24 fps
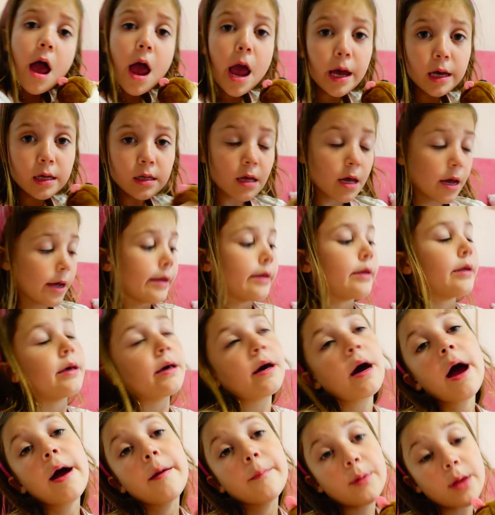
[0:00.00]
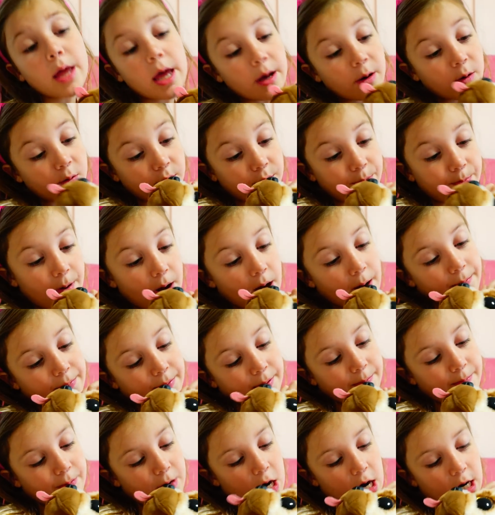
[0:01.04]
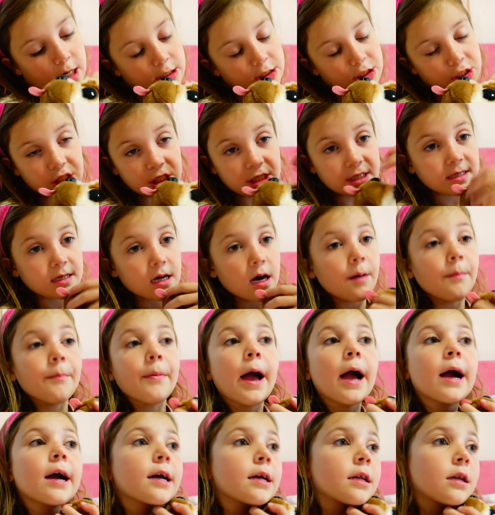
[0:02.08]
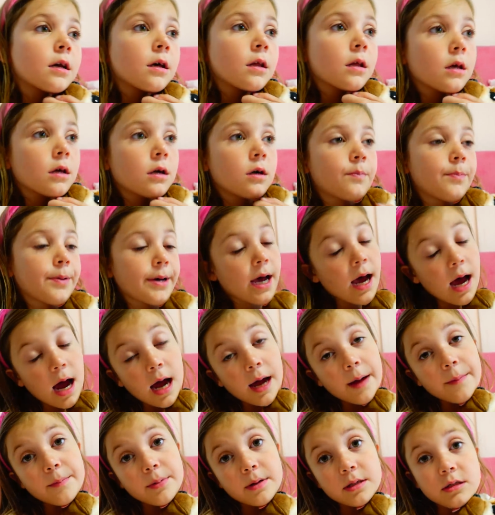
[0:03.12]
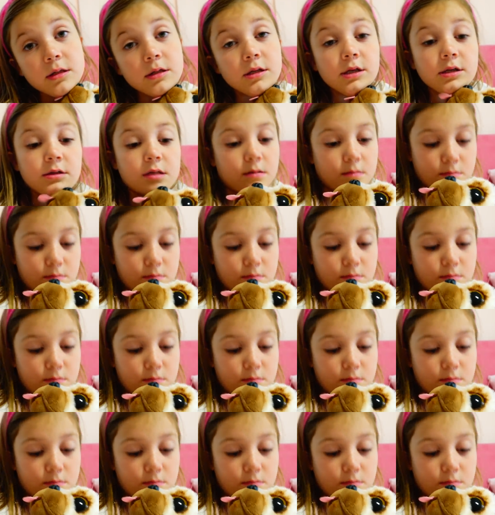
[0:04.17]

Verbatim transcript: Hey, Lainey, I'm playing with Poppy Pug. Just come back in a little bit. I'm busy.